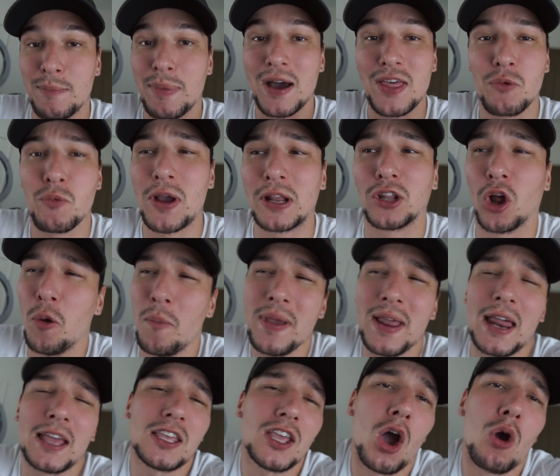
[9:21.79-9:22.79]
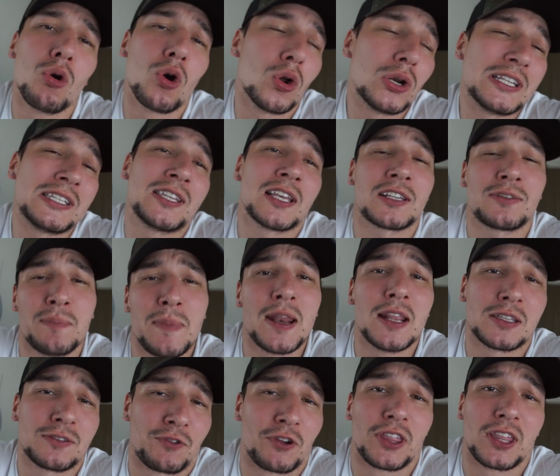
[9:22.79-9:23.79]
And by the way, don't be like, yo, go to six
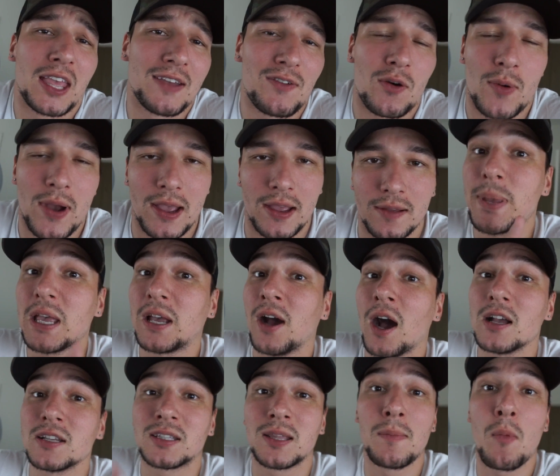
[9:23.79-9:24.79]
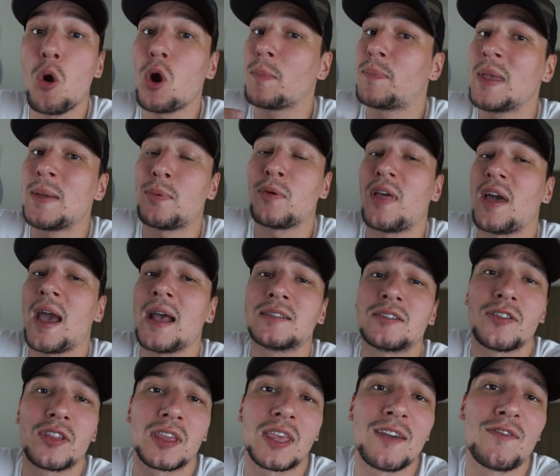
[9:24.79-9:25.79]
minutes for the giveaway. Because the more people that
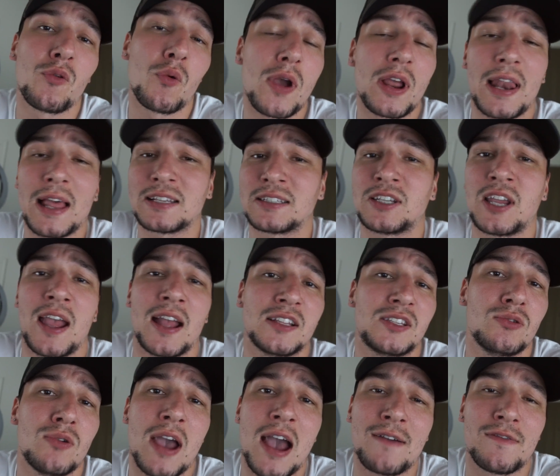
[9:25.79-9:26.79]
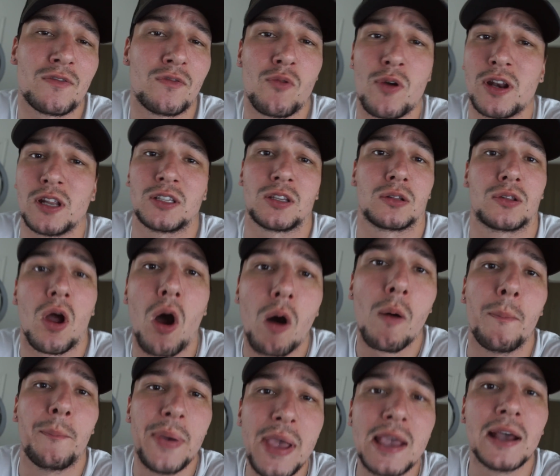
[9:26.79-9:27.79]
enter the giveaway, less chance you have of winning. So
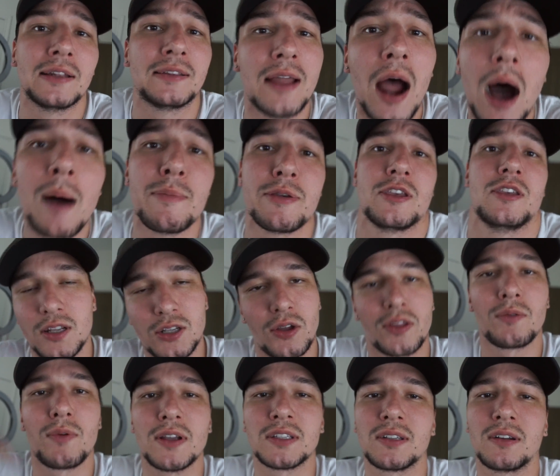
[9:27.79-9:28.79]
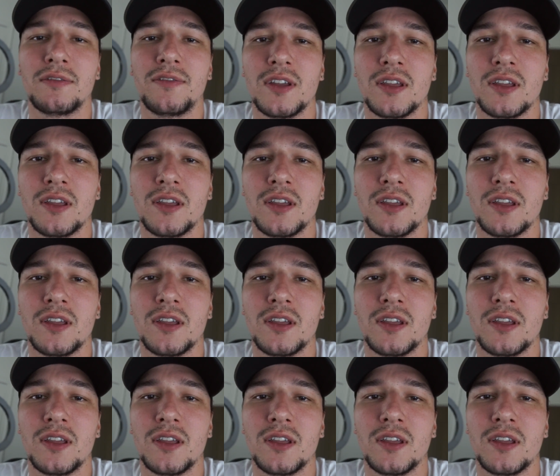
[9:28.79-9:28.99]
don't be a dummy. Enjoy the rest of the